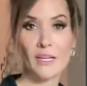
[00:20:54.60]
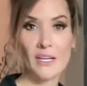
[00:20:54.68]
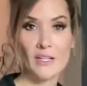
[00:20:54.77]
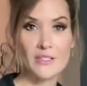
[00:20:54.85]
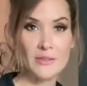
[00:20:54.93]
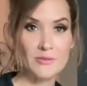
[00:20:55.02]

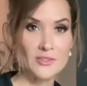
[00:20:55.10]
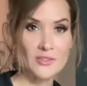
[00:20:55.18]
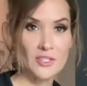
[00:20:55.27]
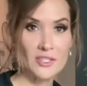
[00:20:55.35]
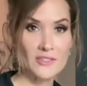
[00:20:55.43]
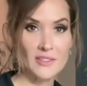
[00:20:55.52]
care tips and
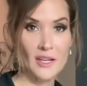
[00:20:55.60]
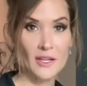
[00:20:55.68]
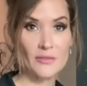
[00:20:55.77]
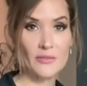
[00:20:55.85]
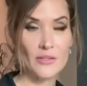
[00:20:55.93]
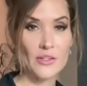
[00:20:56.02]
tricks
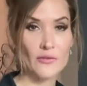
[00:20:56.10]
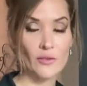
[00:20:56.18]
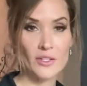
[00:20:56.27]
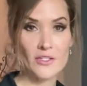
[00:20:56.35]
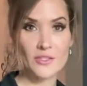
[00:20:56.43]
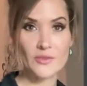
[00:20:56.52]
on
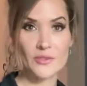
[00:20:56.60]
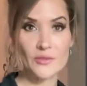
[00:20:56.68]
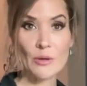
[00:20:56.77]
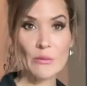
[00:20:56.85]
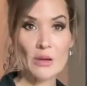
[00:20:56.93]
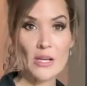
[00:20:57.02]
Rhaphidophora
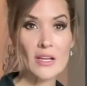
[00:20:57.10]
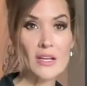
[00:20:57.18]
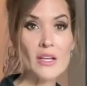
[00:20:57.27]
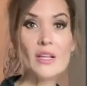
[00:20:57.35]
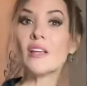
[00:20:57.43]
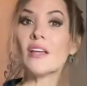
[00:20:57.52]
Tetrasperma.
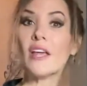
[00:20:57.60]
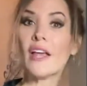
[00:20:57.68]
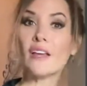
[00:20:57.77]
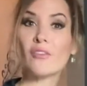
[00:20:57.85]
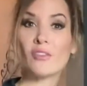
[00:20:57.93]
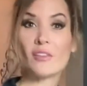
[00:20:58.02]

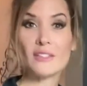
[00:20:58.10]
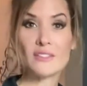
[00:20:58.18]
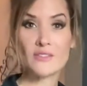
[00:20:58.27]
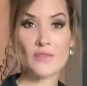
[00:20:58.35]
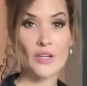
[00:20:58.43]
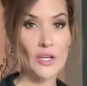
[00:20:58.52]
Hey, if you like
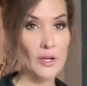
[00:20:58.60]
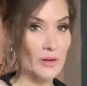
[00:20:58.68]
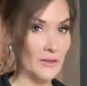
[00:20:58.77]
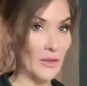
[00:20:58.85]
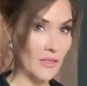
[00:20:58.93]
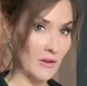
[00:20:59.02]
this video,
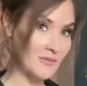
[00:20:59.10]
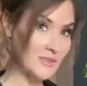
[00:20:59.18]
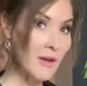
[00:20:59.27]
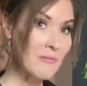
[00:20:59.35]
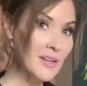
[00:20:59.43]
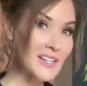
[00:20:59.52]
hit that thumbs
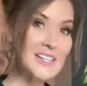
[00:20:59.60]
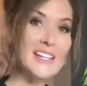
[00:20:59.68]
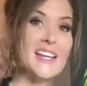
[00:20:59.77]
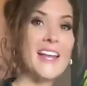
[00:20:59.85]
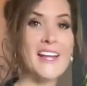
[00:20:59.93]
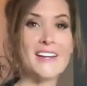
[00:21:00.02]
up,
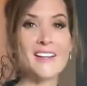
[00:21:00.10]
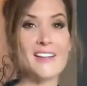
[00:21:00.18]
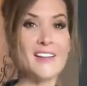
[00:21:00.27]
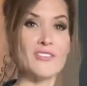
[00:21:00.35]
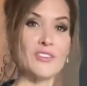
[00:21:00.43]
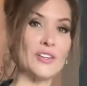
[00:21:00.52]
and
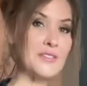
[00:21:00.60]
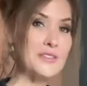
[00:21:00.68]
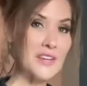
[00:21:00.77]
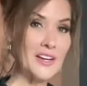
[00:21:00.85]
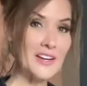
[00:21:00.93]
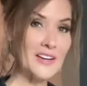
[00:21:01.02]
if you're new
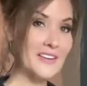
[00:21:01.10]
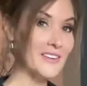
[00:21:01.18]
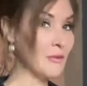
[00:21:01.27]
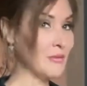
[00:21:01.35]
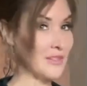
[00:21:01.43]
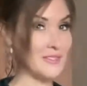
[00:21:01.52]
here,
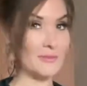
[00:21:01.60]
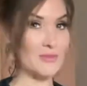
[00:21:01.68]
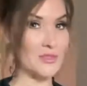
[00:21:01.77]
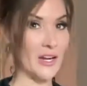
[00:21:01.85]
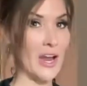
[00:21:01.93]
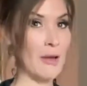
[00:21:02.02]
please
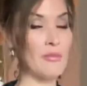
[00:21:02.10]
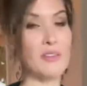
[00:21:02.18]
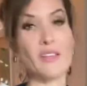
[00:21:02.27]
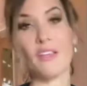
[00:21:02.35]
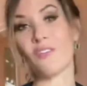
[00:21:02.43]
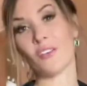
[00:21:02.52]
subscribe.
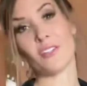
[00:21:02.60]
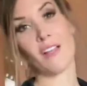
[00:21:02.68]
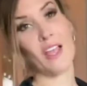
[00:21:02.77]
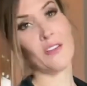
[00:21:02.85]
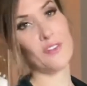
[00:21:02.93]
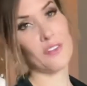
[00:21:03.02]
If you're
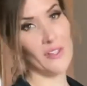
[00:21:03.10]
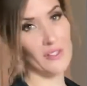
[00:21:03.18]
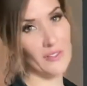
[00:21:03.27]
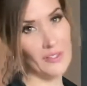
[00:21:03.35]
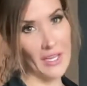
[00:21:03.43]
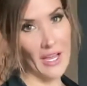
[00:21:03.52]
not new here
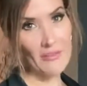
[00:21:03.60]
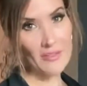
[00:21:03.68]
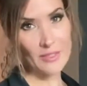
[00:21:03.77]
and you haven't